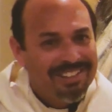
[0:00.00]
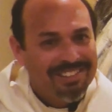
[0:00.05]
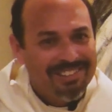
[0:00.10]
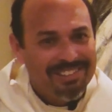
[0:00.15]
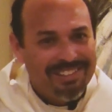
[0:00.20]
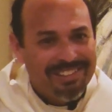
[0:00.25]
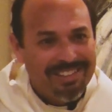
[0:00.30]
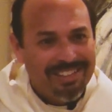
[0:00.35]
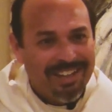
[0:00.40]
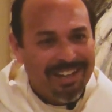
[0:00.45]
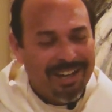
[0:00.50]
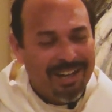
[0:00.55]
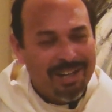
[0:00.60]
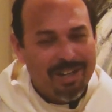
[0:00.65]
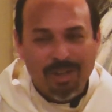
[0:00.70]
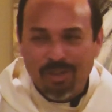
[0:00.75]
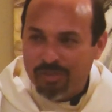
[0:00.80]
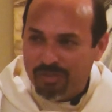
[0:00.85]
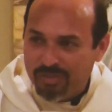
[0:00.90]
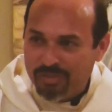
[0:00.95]
The
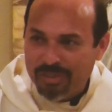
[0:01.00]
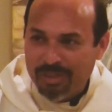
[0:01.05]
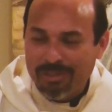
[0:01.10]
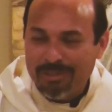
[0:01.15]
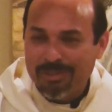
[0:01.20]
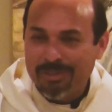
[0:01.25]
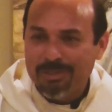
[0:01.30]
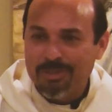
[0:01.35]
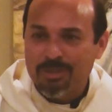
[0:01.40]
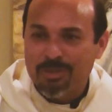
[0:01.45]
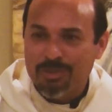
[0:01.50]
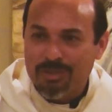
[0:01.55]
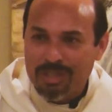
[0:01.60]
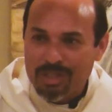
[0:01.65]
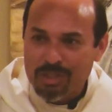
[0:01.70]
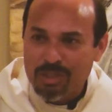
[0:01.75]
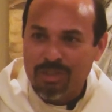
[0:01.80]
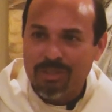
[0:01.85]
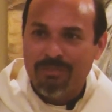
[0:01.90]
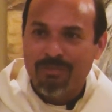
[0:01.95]
conciliar
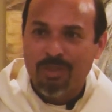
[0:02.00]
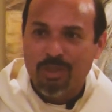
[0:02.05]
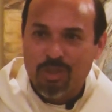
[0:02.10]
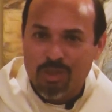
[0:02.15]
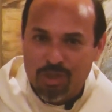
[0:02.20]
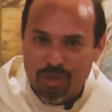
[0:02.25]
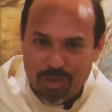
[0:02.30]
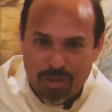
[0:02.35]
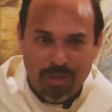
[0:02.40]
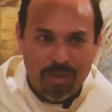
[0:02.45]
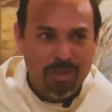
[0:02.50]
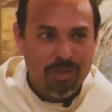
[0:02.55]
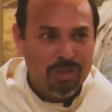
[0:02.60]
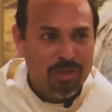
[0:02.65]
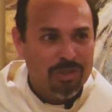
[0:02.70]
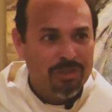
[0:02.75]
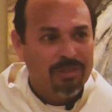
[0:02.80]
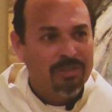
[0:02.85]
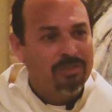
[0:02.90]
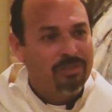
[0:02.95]
tradition of the
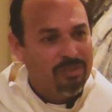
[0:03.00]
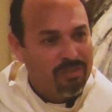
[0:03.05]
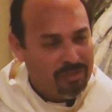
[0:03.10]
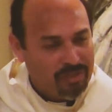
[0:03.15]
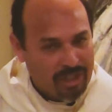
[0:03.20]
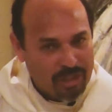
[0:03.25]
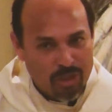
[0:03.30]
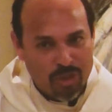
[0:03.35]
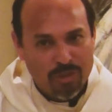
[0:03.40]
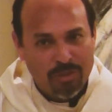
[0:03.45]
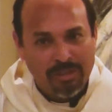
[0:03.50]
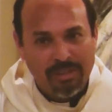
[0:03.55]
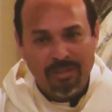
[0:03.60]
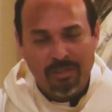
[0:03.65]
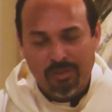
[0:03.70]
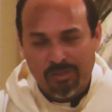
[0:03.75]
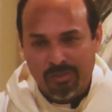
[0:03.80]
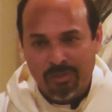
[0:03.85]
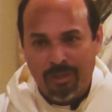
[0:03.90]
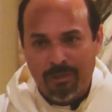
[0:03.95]
church is essentially
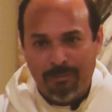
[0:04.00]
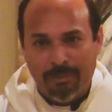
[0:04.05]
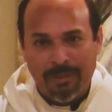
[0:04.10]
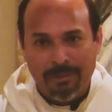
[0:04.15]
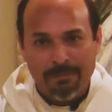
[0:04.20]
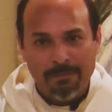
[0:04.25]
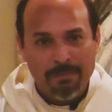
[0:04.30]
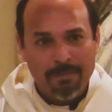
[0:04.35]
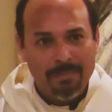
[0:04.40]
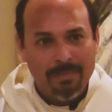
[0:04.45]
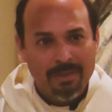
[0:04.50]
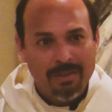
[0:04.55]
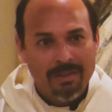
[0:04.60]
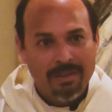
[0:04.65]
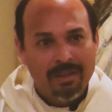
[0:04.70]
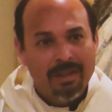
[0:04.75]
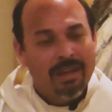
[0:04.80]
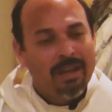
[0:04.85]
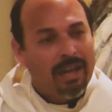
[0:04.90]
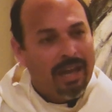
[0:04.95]
discernment.
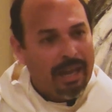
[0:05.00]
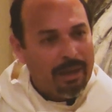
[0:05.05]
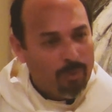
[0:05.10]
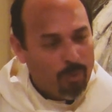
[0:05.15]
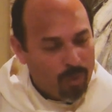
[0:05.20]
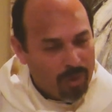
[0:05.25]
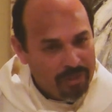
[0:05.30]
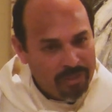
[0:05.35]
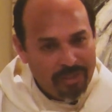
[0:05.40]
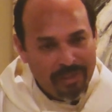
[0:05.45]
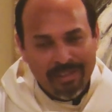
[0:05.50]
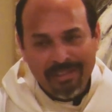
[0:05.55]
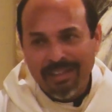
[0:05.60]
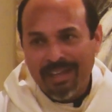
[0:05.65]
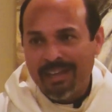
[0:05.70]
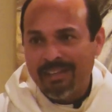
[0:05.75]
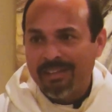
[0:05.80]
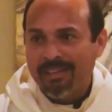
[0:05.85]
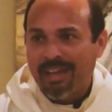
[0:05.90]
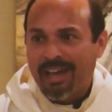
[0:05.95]
And one thing
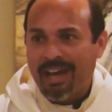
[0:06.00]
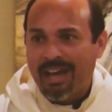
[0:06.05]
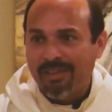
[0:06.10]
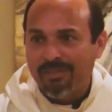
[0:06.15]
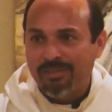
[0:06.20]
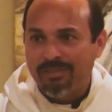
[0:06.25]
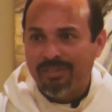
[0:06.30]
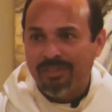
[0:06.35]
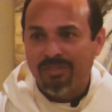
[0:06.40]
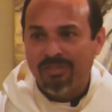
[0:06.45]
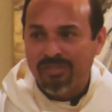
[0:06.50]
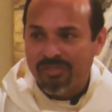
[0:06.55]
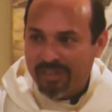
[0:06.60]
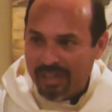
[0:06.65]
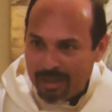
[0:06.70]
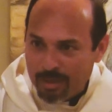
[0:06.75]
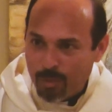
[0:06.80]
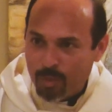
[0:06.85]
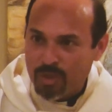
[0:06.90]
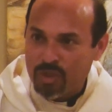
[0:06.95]
that has
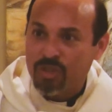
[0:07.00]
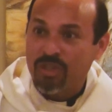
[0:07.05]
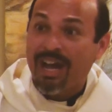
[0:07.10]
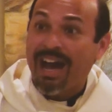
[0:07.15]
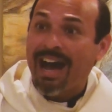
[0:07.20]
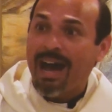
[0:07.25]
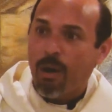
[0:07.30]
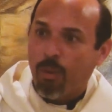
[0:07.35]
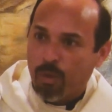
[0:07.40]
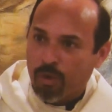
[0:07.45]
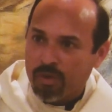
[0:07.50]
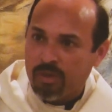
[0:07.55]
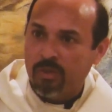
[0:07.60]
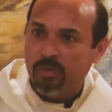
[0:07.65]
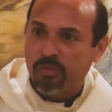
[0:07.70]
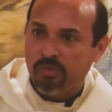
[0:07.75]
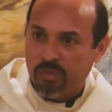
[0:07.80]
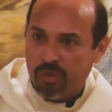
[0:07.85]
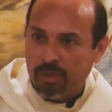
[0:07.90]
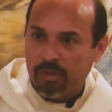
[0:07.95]
distinguished our
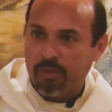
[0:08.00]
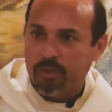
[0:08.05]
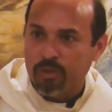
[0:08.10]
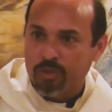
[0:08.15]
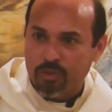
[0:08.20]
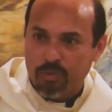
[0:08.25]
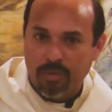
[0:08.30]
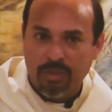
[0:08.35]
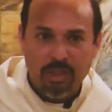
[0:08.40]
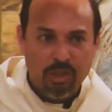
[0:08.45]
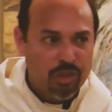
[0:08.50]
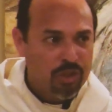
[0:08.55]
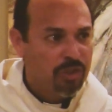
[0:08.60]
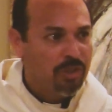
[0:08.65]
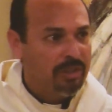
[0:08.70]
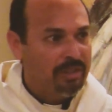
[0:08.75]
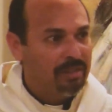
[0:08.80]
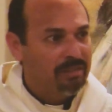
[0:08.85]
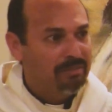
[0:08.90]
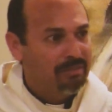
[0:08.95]
conciliar
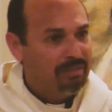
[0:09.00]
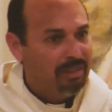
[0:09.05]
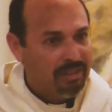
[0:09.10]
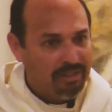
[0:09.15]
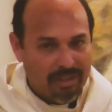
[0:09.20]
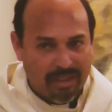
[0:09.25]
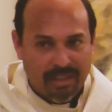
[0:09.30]
tradition in the